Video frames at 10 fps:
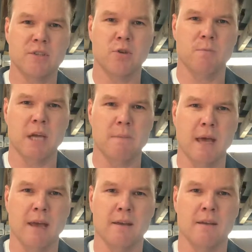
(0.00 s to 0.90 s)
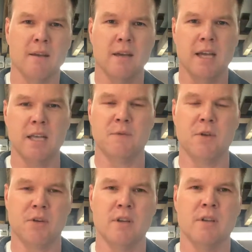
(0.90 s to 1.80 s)
in your bike bag. And if you
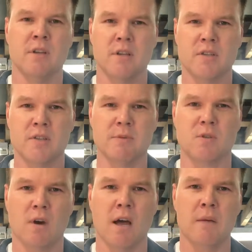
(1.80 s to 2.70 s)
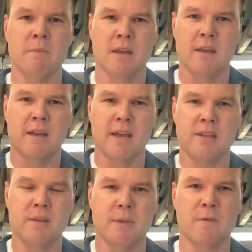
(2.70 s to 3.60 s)
could, subscribe,
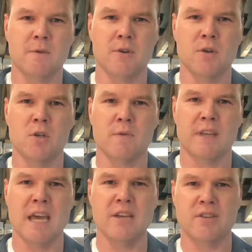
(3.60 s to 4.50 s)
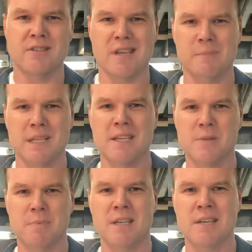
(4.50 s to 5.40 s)
hit the bell for notifications, and
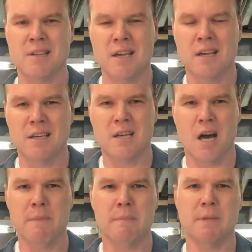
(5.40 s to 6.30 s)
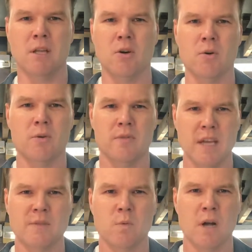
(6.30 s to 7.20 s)
please, please comment below.
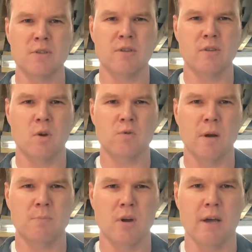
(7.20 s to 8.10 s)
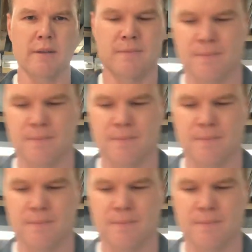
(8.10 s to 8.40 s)
Thanks for watching the No Drop Ride.